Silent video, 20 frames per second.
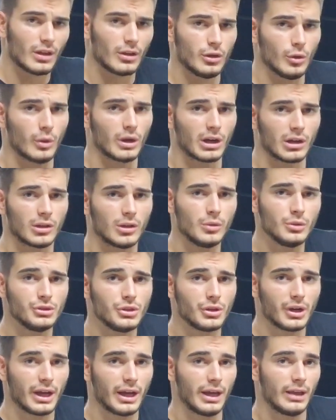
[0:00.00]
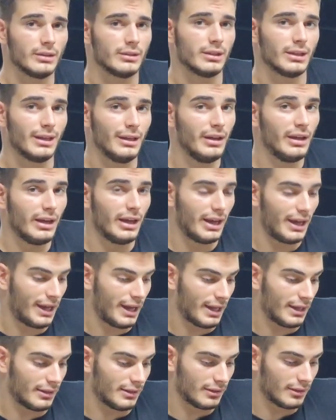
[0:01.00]
You want to close your hand,
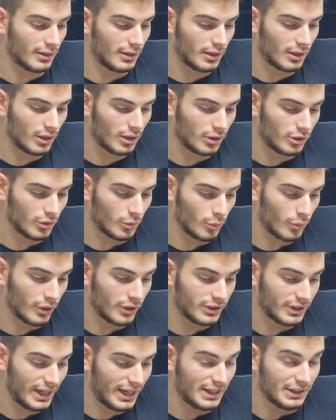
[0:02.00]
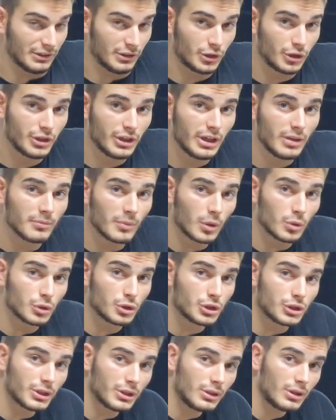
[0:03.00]
and with a turning
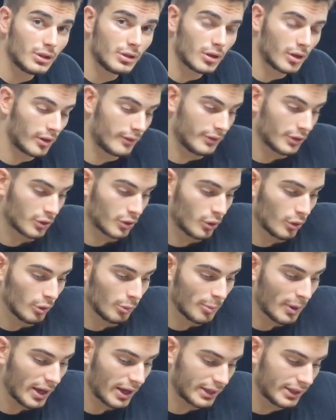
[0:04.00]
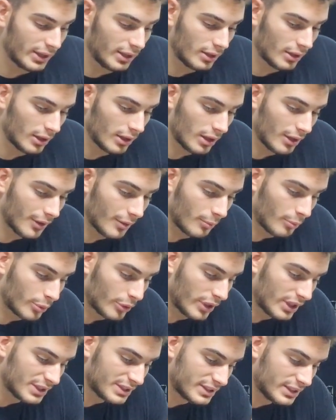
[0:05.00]
motion of your whole body,
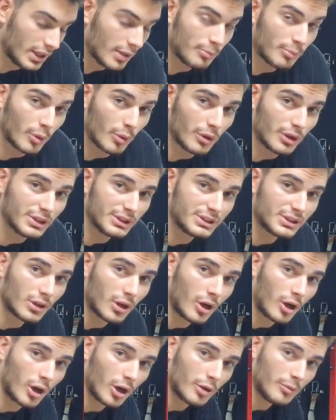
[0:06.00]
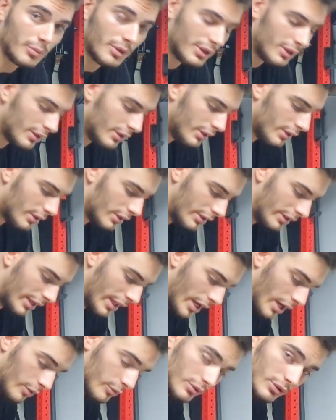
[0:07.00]
press the opponent's arm
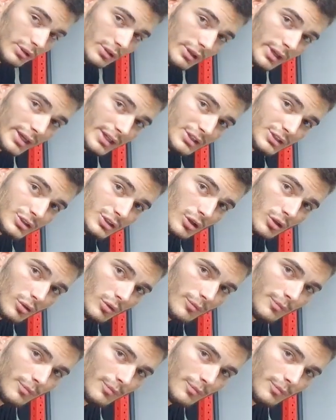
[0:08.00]
down like so.